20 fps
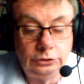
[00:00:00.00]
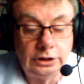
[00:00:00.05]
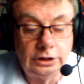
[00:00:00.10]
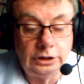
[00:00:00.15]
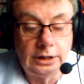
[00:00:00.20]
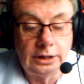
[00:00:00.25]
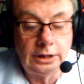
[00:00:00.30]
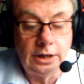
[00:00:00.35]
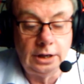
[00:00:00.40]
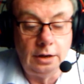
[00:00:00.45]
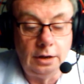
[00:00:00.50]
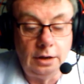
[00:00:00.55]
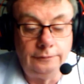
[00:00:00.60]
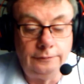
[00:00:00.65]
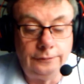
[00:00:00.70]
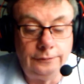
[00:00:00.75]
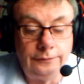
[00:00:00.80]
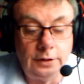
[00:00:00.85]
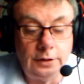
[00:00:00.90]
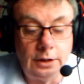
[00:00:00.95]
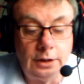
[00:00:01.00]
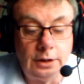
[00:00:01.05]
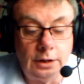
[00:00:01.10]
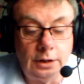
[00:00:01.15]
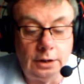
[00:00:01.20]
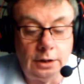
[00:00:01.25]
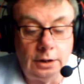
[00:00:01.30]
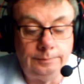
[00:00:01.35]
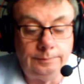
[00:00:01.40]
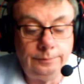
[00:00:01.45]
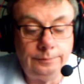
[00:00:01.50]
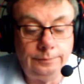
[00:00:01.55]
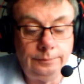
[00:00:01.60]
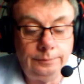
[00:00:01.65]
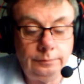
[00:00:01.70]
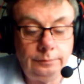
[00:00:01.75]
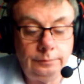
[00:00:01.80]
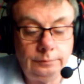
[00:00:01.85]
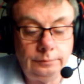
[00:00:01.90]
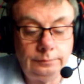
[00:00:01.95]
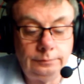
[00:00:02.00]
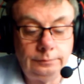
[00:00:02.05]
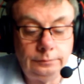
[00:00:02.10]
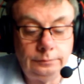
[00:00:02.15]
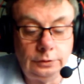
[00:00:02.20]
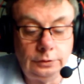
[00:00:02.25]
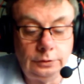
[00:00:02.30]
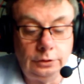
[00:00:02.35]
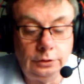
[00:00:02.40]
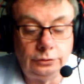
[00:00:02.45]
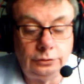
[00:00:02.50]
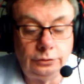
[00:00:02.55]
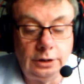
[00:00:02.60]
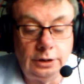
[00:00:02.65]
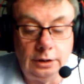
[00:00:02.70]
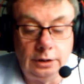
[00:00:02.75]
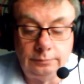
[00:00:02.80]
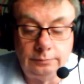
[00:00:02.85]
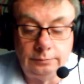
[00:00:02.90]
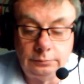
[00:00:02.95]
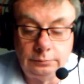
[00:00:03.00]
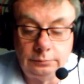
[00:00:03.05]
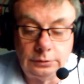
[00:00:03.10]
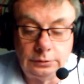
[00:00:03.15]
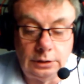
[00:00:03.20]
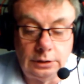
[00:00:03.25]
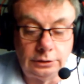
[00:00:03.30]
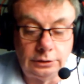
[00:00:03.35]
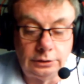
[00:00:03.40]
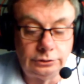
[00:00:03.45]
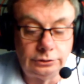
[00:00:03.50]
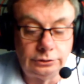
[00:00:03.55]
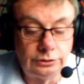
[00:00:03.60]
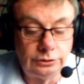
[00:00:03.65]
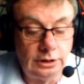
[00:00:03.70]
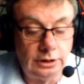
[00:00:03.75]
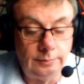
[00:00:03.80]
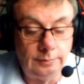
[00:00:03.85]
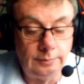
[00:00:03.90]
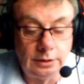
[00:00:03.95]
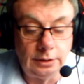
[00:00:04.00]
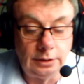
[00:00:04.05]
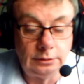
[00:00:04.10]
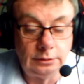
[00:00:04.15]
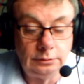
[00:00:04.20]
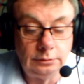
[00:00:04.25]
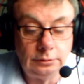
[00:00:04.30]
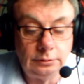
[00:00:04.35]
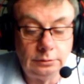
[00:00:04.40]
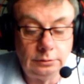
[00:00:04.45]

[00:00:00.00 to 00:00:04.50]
Check if the username / email